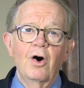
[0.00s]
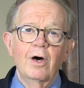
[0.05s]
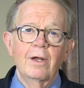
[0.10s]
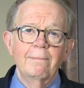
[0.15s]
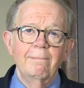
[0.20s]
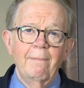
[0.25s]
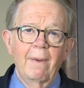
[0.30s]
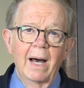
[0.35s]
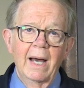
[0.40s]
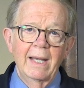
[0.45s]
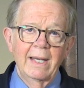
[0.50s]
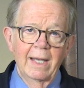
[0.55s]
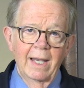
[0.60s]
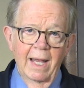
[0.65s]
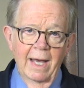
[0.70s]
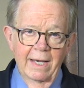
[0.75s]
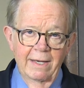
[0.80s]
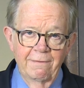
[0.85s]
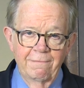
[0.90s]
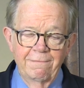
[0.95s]
on my
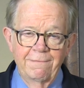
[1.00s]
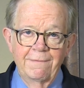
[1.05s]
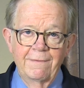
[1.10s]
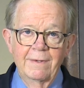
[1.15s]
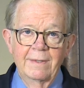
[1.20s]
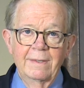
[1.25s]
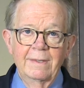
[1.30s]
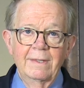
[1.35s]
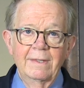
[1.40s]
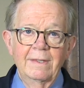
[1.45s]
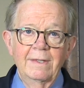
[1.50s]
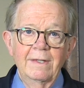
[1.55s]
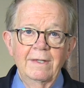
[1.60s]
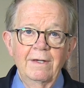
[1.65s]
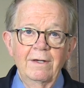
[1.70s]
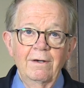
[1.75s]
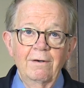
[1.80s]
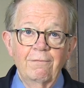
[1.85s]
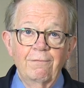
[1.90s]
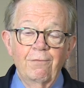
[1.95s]
life,
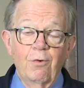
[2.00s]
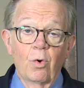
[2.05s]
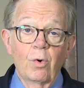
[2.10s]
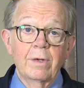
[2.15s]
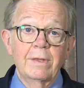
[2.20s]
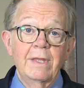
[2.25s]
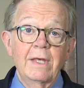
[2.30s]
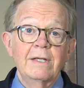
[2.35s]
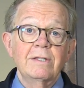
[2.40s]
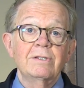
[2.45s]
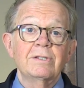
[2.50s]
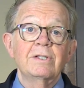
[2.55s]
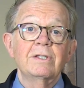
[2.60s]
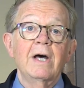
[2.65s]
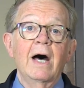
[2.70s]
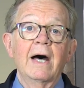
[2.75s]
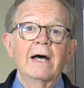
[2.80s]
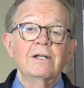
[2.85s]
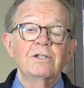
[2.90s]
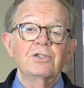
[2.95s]
for this
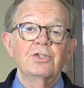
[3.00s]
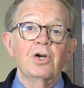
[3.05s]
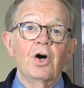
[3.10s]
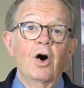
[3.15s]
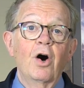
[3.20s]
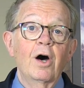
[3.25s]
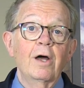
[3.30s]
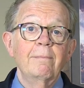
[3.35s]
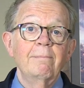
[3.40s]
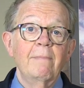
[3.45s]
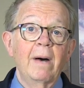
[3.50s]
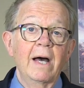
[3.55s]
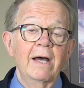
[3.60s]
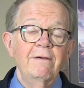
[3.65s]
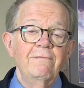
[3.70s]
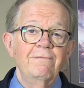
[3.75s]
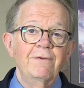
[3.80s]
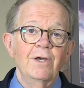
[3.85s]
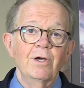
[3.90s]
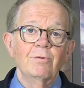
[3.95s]
touch on
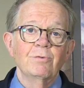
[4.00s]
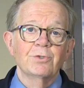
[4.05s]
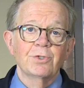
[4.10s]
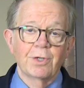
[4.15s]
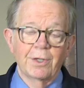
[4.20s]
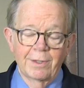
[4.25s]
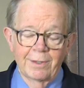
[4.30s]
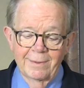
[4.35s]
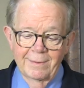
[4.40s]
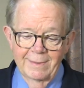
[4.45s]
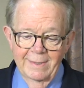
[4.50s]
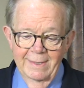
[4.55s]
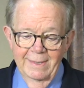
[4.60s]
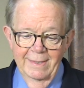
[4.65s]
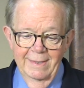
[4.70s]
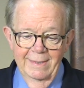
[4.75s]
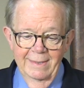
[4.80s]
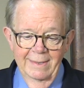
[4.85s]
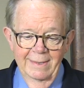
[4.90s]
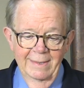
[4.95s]
my future.
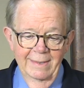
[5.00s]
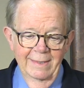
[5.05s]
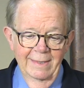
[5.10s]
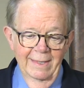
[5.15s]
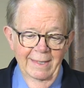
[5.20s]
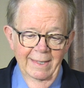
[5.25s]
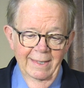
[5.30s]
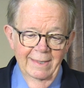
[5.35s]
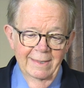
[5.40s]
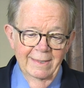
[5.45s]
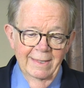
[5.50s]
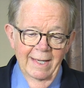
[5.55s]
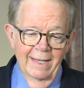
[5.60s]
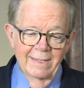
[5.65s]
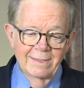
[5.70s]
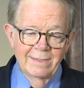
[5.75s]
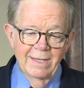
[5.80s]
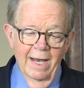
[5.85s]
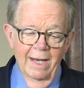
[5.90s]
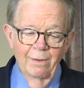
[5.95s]
And
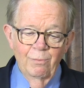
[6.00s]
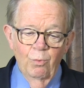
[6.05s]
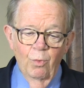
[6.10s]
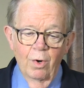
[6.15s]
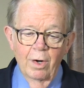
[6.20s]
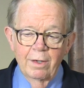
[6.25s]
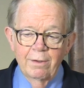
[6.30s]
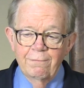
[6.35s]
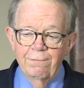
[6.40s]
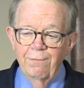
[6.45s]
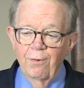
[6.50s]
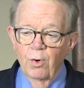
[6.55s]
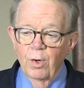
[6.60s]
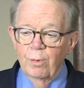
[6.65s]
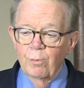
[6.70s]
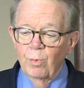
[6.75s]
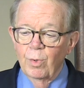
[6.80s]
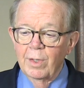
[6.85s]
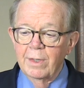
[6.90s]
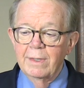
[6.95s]
as I walk
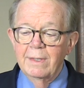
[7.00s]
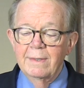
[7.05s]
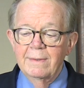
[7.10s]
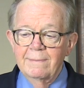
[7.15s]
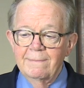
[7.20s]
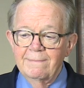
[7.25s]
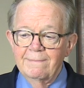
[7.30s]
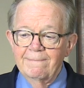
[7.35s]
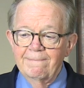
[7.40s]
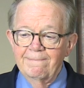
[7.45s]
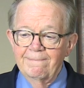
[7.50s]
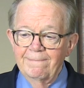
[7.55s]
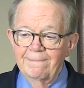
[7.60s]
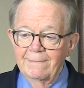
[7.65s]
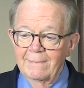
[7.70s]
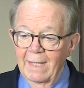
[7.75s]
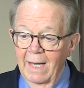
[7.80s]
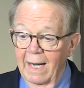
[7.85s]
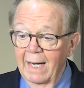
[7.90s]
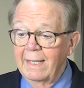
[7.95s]
forward,
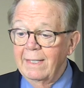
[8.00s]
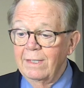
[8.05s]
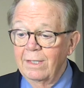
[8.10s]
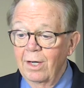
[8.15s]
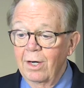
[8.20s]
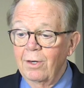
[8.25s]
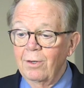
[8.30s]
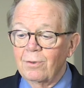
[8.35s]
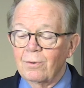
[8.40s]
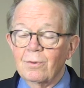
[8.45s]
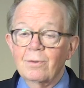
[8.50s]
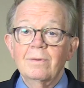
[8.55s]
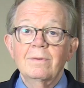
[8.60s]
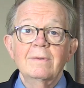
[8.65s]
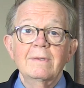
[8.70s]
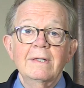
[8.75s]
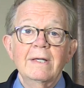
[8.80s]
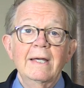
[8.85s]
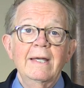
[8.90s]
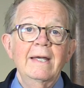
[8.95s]
I know
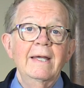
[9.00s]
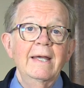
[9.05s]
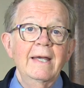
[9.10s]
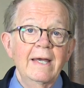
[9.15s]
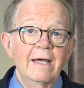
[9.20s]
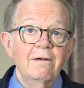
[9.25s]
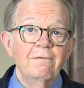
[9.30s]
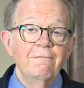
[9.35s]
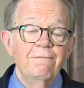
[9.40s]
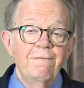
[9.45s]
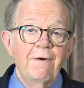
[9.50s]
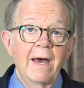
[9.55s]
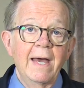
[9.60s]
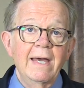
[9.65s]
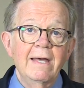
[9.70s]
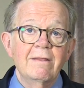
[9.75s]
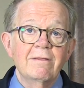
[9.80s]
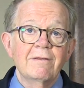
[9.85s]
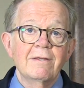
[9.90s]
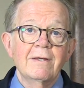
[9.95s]
in
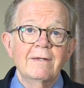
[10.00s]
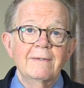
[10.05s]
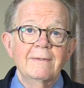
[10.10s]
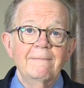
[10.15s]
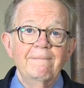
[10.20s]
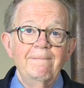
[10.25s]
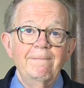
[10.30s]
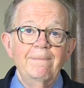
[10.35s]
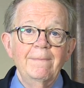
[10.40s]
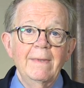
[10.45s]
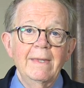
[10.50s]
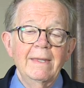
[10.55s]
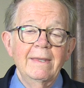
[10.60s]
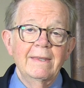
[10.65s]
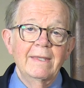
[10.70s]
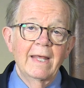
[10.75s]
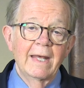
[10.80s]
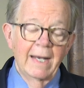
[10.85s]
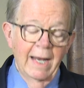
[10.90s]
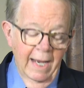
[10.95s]
faith
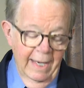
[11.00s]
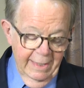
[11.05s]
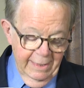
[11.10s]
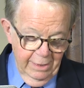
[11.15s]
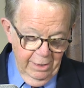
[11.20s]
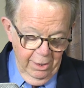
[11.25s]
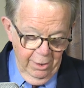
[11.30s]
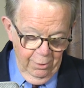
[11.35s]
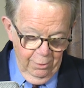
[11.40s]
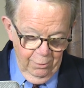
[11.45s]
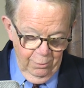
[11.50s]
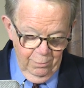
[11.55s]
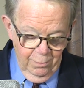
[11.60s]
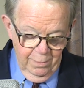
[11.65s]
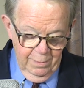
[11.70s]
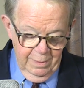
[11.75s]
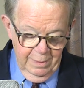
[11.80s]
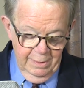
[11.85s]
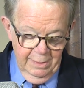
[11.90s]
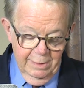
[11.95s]
that I
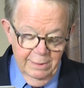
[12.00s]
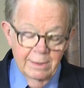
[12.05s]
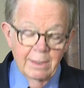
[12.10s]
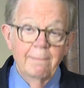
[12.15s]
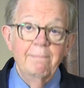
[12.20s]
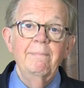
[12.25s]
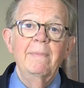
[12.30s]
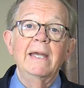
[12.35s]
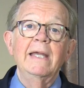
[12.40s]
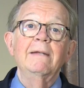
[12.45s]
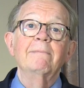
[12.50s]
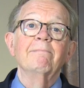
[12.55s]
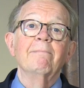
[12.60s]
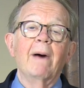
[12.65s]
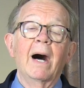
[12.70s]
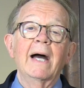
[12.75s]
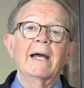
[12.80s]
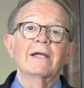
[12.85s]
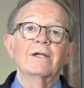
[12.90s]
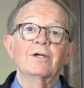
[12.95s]
go to meet
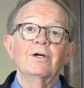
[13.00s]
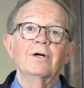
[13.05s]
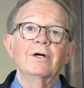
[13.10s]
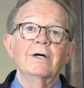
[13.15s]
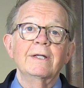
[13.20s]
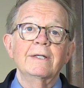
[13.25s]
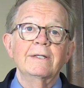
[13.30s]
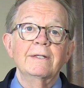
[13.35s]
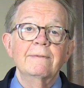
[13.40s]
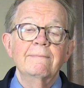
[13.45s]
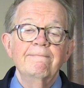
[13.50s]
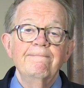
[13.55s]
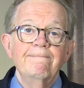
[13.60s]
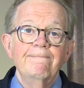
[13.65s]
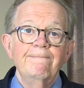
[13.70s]
my good.